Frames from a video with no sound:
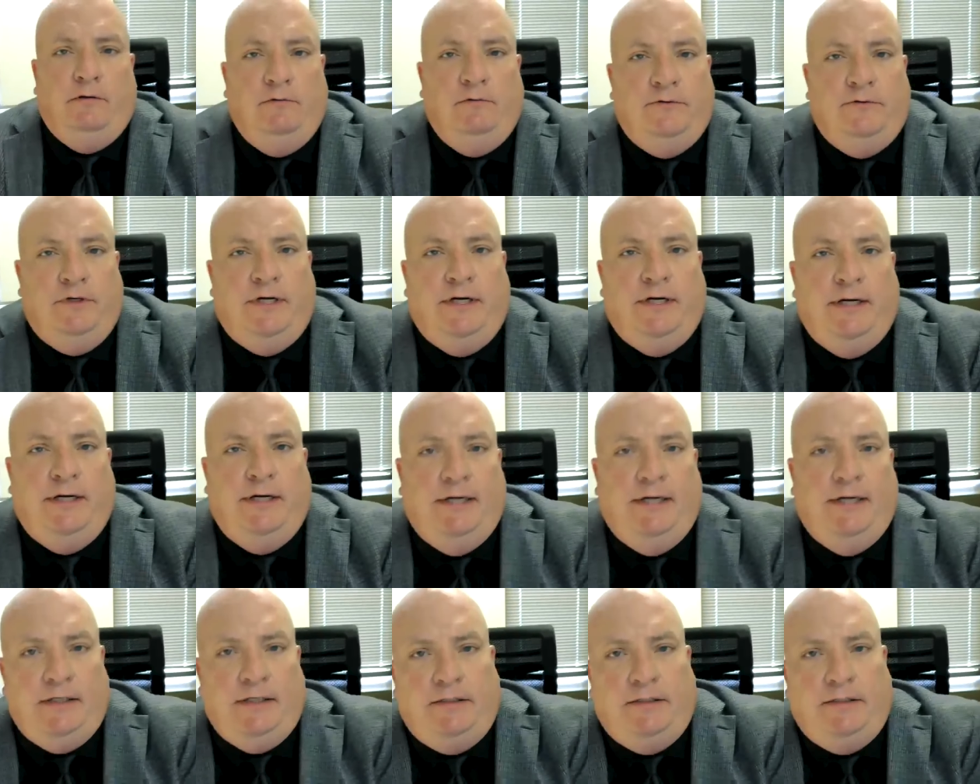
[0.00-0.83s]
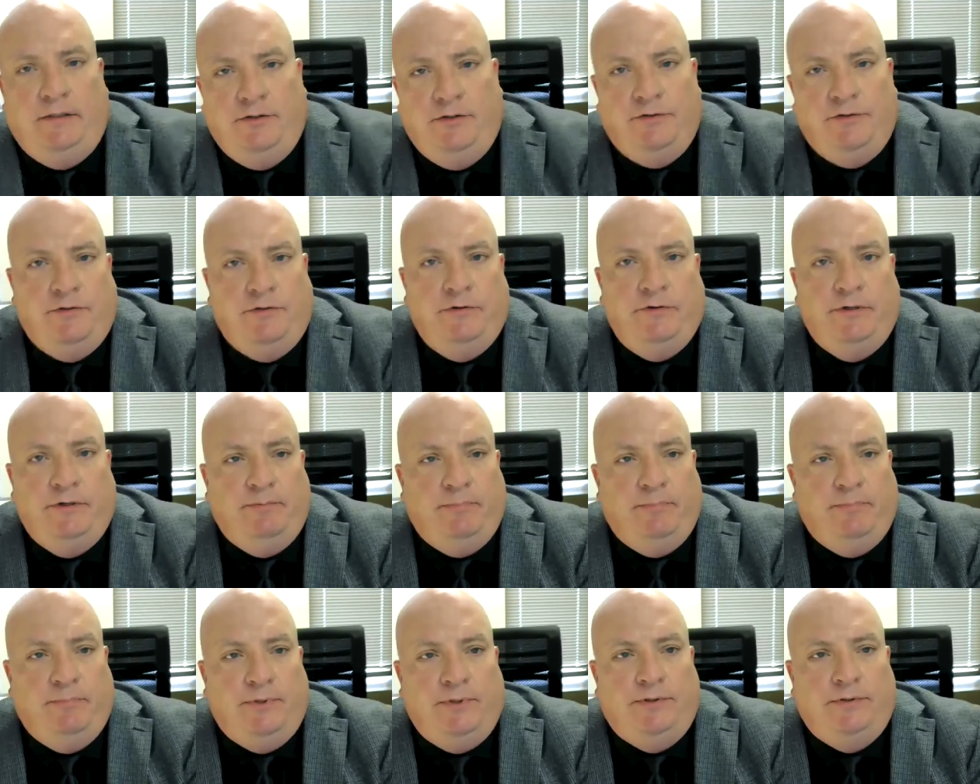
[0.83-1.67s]
overcast and dreary
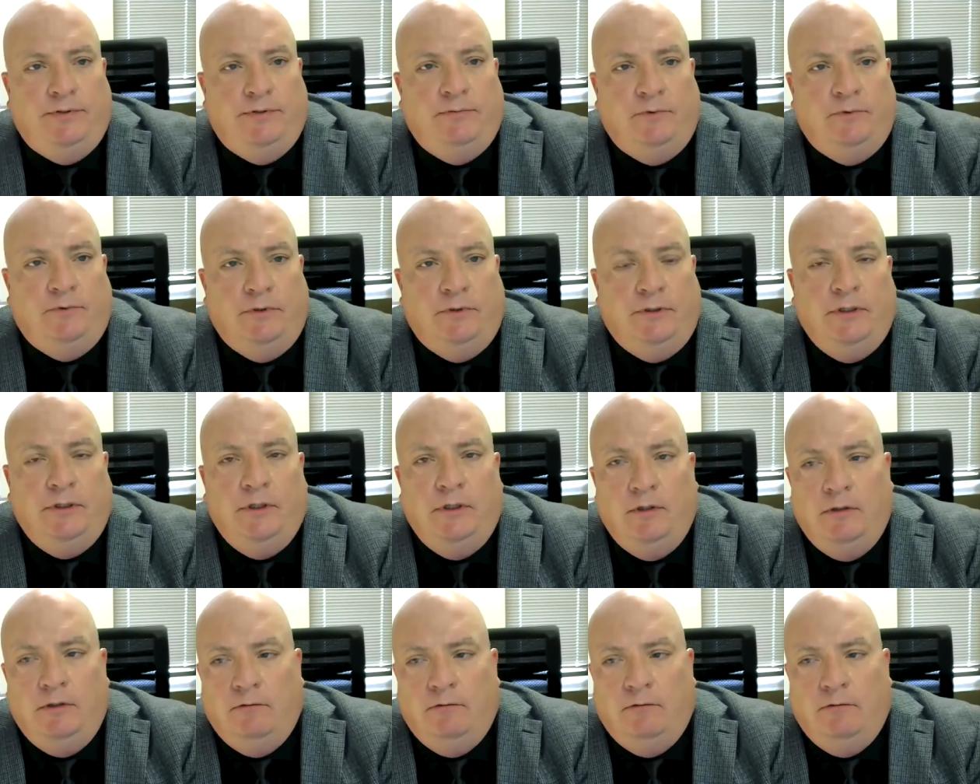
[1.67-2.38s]
Baltimore,